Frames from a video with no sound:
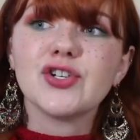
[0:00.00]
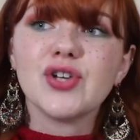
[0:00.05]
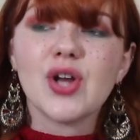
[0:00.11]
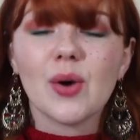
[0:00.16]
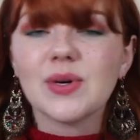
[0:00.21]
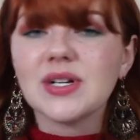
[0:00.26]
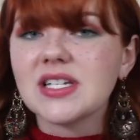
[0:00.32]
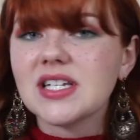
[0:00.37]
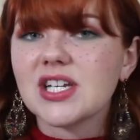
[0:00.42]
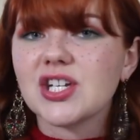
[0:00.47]
had
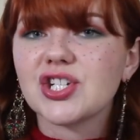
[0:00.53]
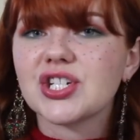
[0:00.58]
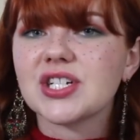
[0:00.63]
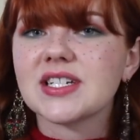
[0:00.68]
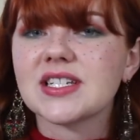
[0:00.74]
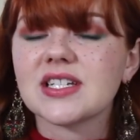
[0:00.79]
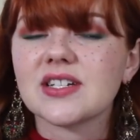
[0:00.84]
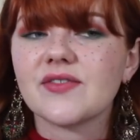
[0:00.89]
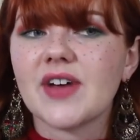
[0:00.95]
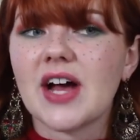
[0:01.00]
no
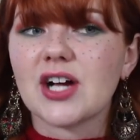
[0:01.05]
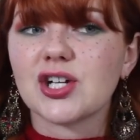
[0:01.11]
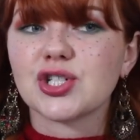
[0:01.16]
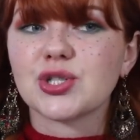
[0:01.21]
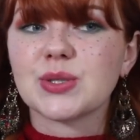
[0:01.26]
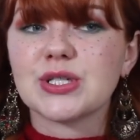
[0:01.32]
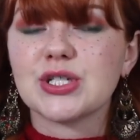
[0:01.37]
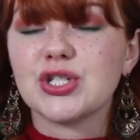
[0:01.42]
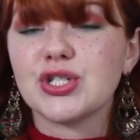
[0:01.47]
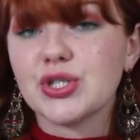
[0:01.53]
intentions of
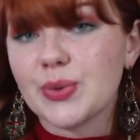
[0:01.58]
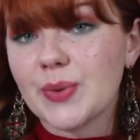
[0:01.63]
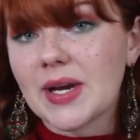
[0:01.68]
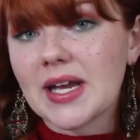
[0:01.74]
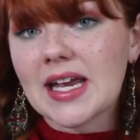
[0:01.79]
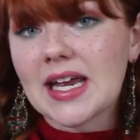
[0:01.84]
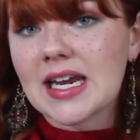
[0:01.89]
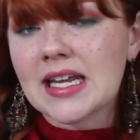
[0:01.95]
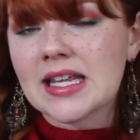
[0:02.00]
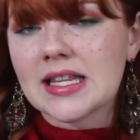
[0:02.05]
actually
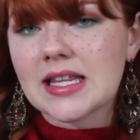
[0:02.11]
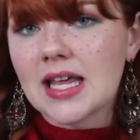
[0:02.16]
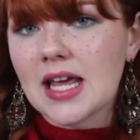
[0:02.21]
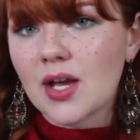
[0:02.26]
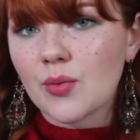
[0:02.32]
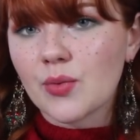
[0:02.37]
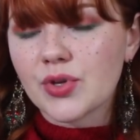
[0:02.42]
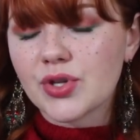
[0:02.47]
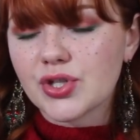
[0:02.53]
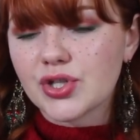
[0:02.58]
doing
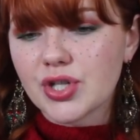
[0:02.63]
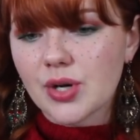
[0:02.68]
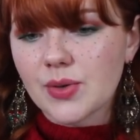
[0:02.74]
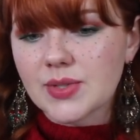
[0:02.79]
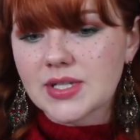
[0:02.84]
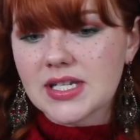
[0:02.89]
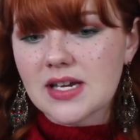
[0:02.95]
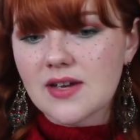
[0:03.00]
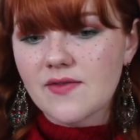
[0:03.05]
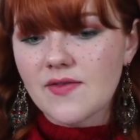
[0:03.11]
anything with
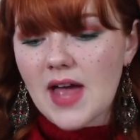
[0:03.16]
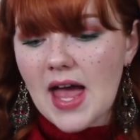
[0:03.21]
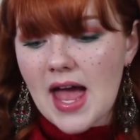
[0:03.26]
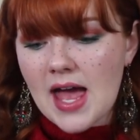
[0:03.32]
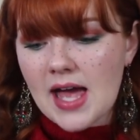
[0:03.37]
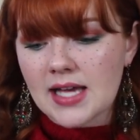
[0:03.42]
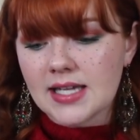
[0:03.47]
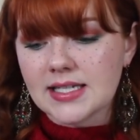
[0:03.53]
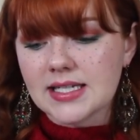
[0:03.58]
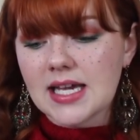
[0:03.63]
Joseph,
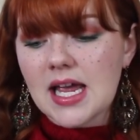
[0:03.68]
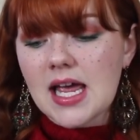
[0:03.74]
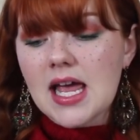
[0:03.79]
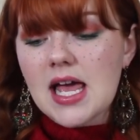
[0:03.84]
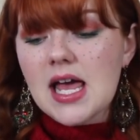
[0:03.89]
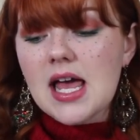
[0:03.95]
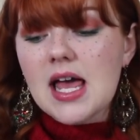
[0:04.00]
and